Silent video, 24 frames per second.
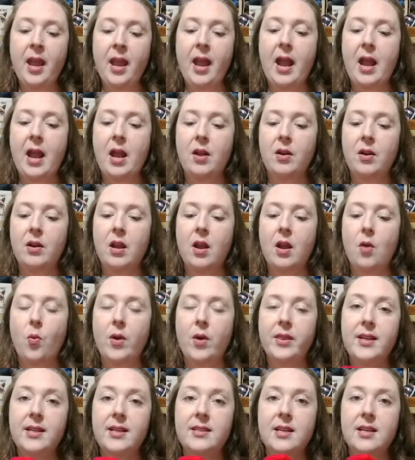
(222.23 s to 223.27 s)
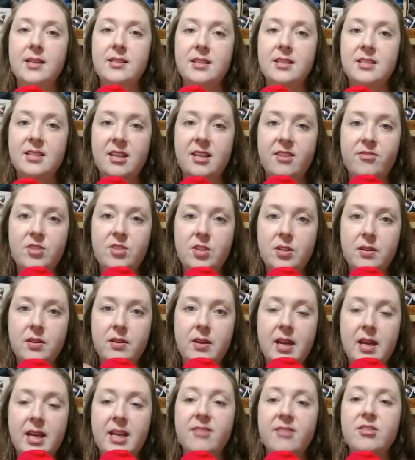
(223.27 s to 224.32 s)
And what that does is
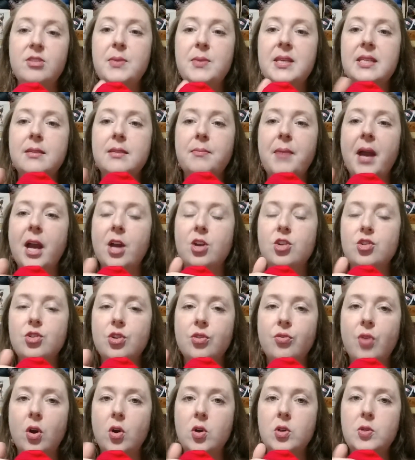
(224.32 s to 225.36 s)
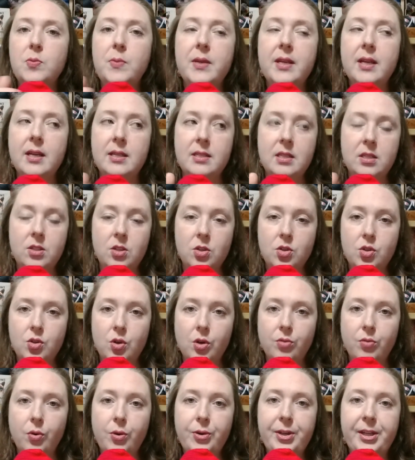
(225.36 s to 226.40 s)
it gives me some extra rows because it's a short
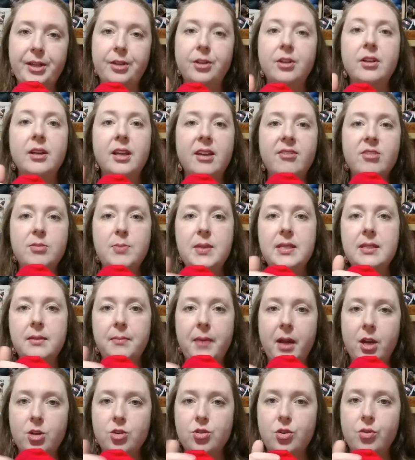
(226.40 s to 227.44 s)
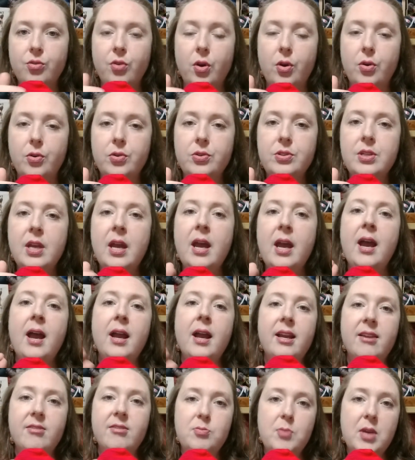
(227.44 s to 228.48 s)
row heel. It gives me some extra rows,
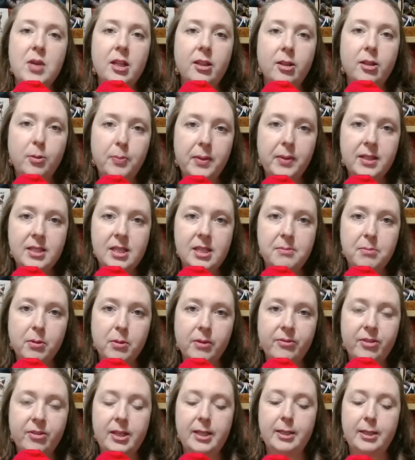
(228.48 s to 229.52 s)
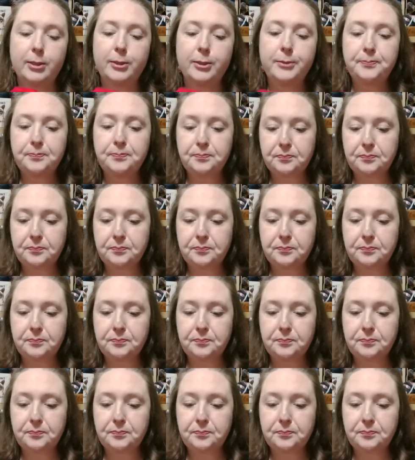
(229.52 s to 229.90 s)
gives me a little bit deeper of a heel.